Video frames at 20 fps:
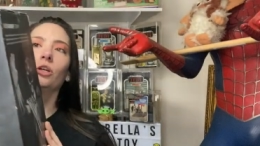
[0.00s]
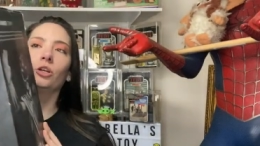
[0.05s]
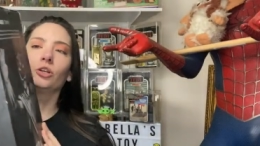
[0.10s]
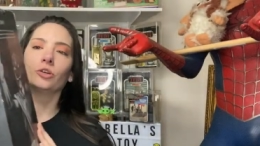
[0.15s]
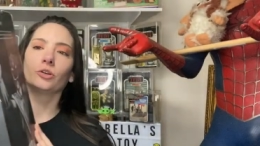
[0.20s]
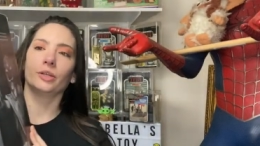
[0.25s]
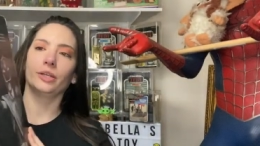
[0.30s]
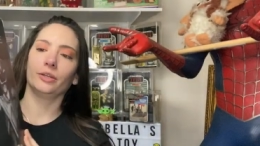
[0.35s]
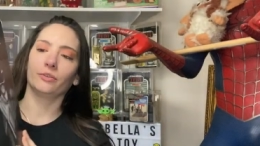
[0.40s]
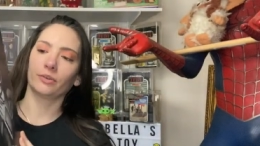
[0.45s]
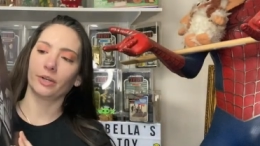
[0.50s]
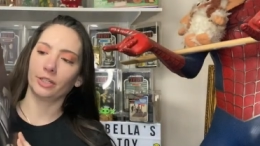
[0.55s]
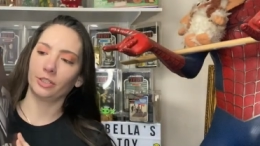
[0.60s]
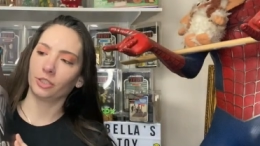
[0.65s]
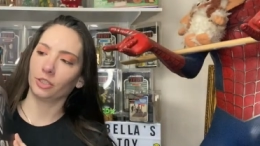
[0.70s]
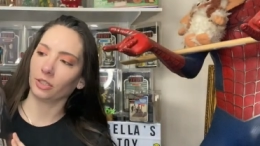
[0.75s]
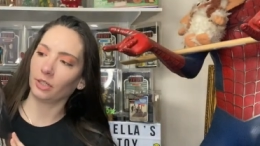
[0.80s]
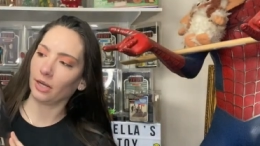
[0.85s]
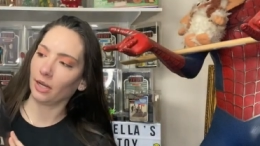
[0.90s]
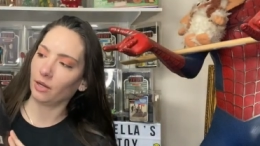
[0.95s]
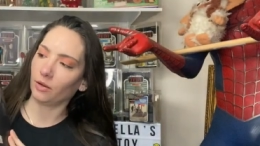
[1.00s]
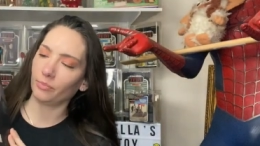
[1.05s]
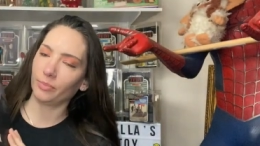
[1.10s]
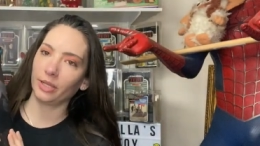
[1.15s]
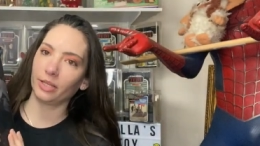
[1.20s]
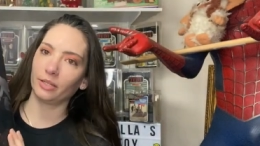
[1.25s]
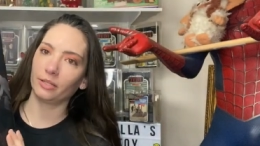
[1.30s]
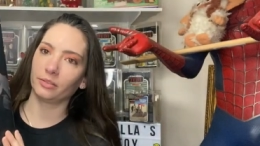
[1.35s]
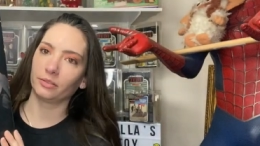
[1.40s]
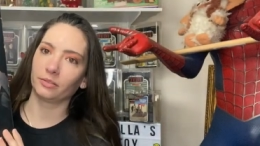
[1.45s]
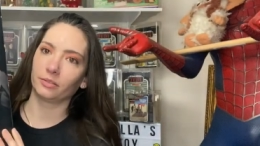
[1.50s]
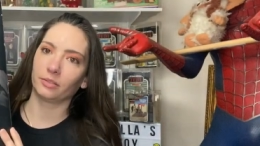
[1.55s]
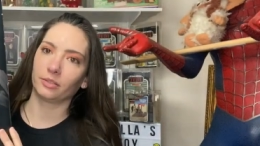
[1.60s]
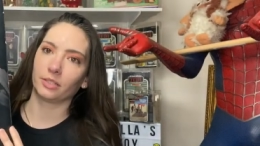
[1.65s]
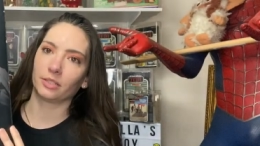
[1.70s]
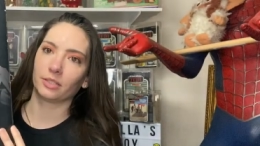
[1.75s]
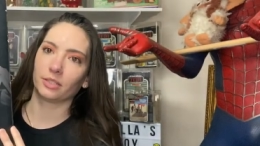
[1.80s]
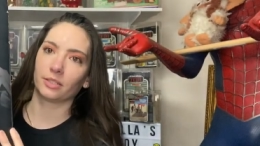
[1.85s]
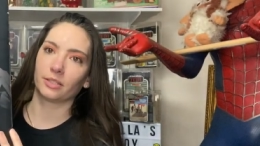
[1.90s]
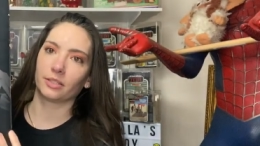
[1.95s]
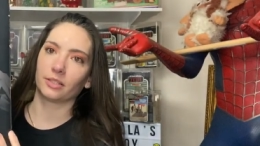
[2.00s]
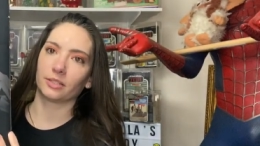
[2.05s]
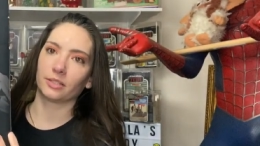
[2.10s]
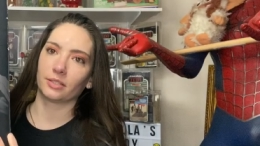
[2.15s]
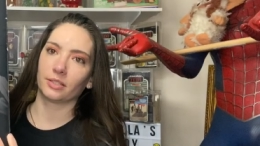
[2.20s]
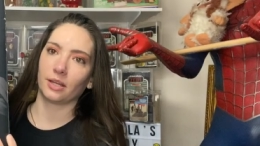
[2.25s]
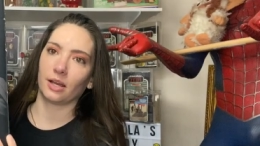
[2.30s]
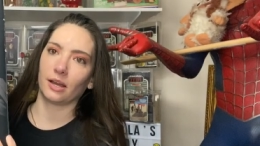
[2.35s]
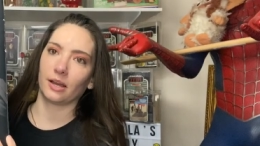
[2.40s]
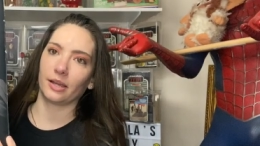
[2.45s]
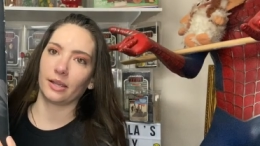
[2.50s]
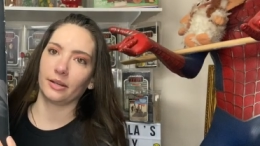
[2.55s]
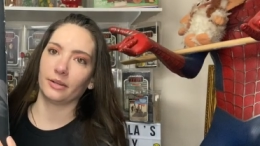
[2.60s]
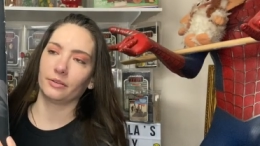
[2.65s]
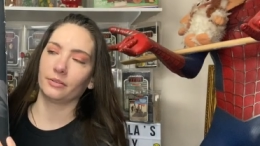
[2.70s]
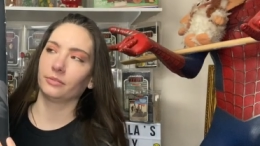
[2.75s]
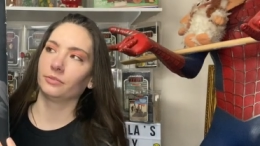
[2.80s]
Green Ranger helmet. This is the side.